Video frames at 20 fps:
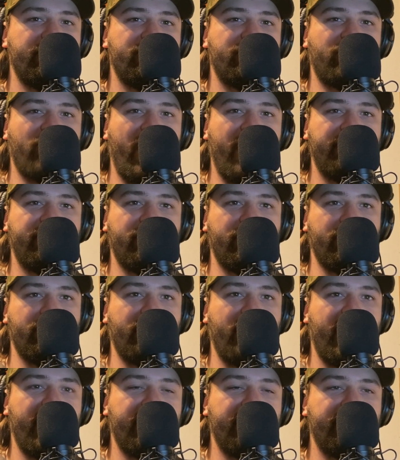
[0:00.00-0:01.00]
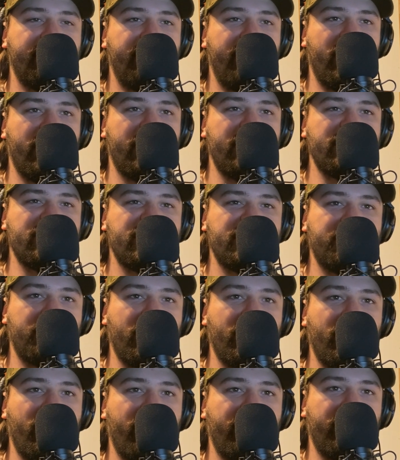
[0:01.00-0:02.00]
drive-through line and fucking
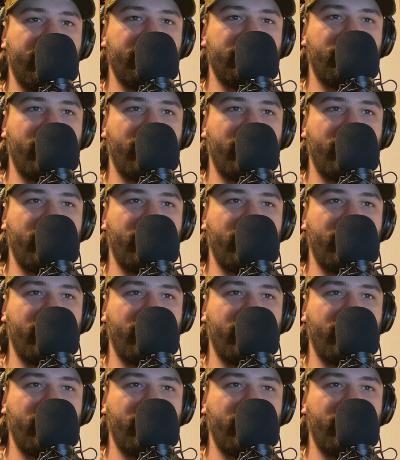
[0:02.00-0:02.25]
sprint over and